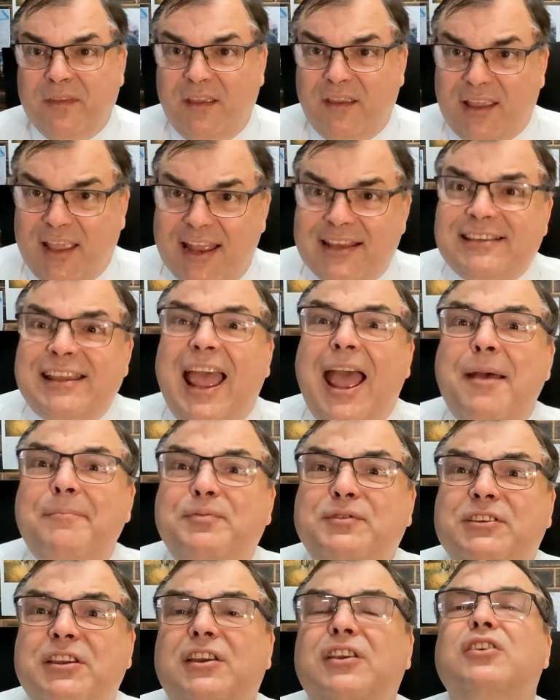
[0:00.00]
Okay, it's
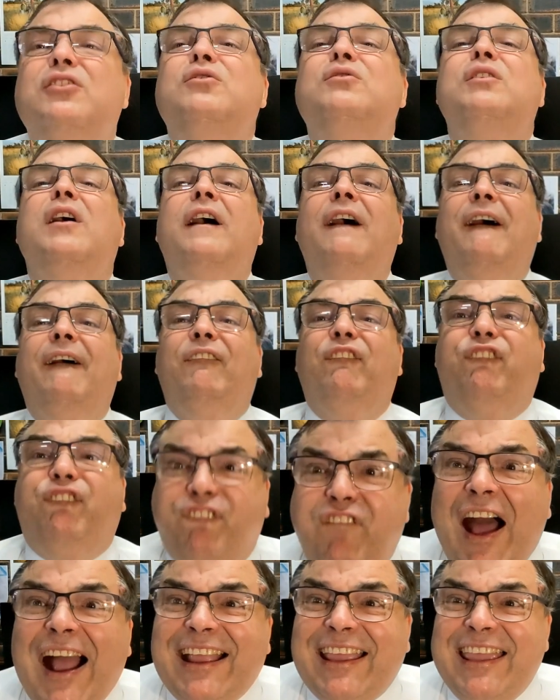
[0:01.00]
absolute
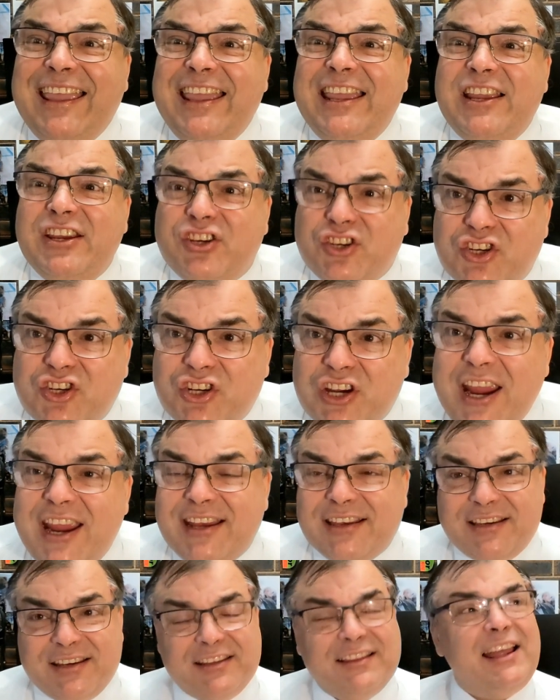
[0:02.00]
fucking
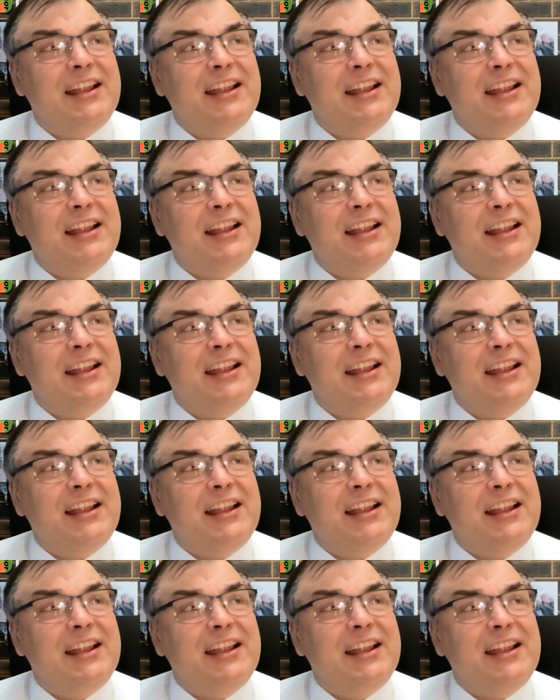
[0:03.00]
shit.